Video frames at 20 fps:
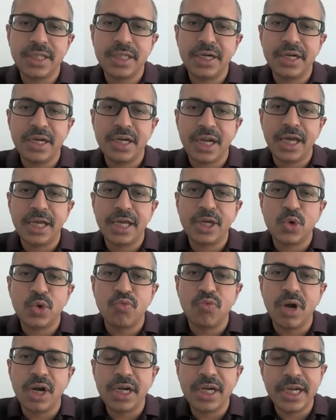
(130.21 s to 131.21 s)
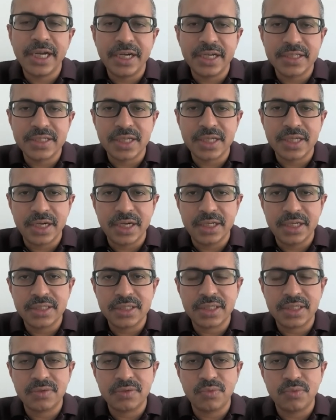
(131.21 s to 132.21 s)
relying on one data
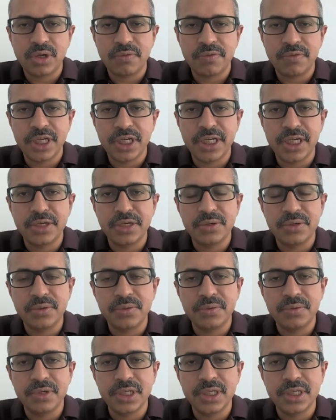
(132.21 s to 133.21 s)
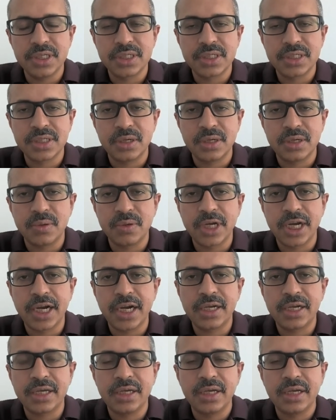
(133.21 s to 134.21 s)
scientist, what we tend to do is look
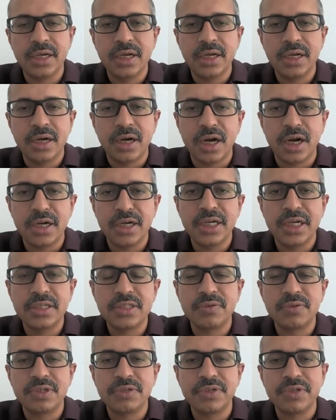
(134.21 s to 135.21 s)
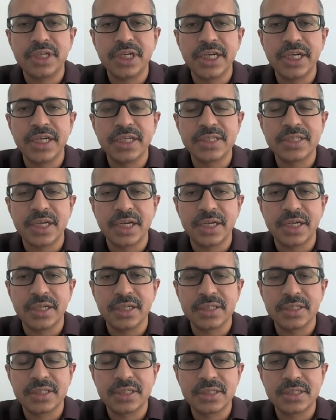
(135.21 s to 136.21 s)
at hundreds of different data
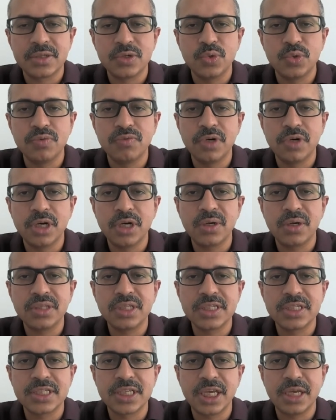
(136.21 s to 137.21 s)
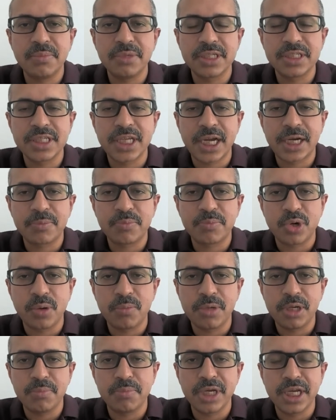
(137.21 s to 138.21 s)
scientists who work on the same exact
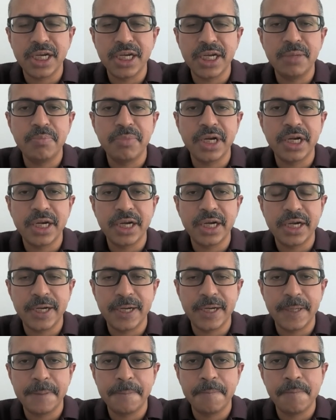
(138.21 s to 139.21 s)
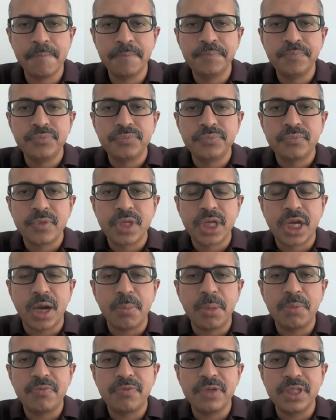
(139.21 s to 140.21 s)
problem independently,
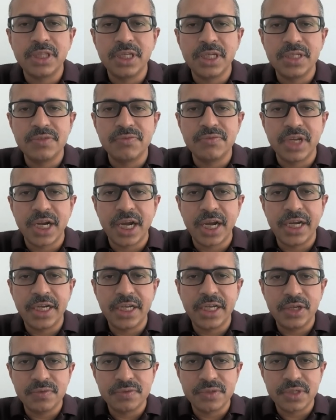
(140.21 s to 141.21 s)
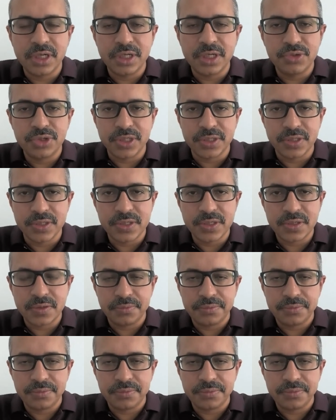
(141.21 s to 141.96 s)
come up with these variety of solutions,